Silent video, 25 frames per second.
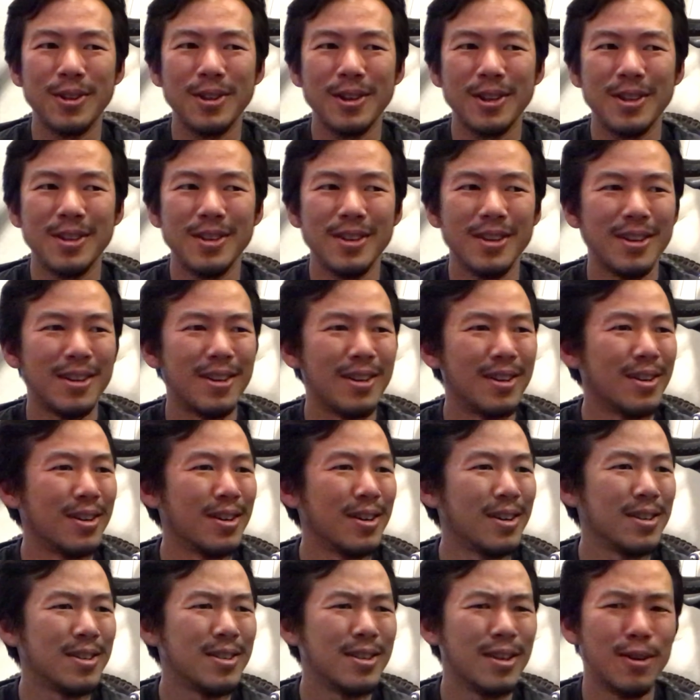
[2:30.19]
I think he had
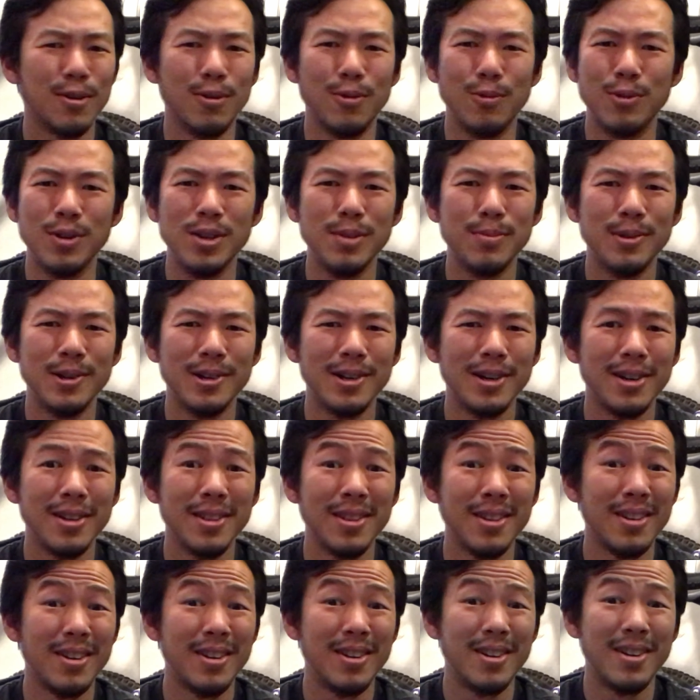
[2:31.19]
a Reba
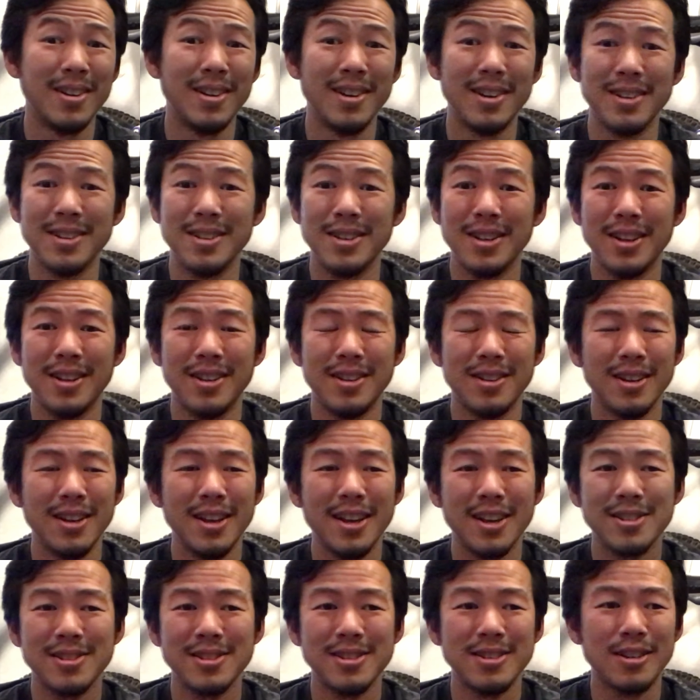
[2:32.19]
on there, and he had an
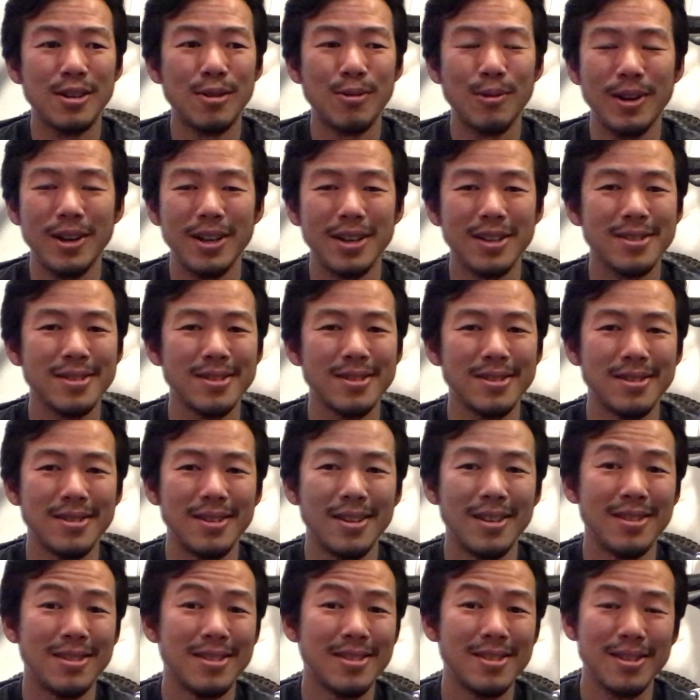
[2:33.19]
XT cranks
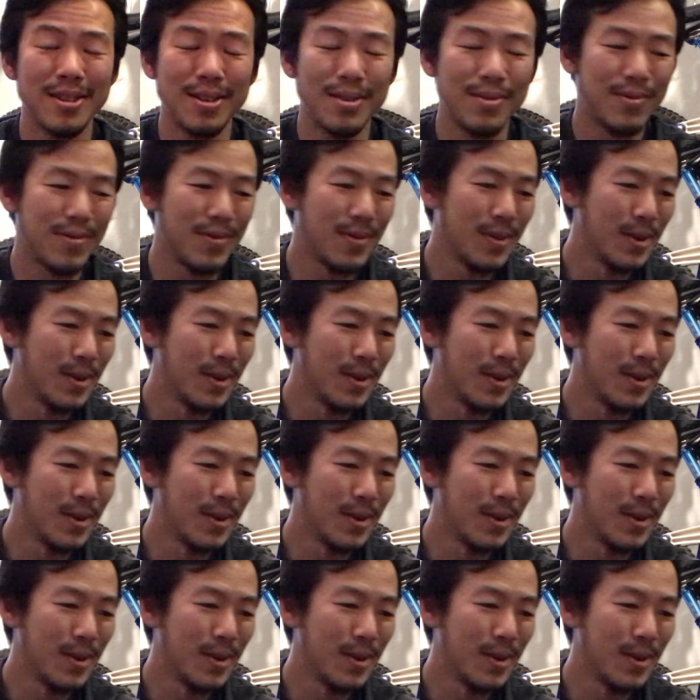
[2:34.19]
and stuff.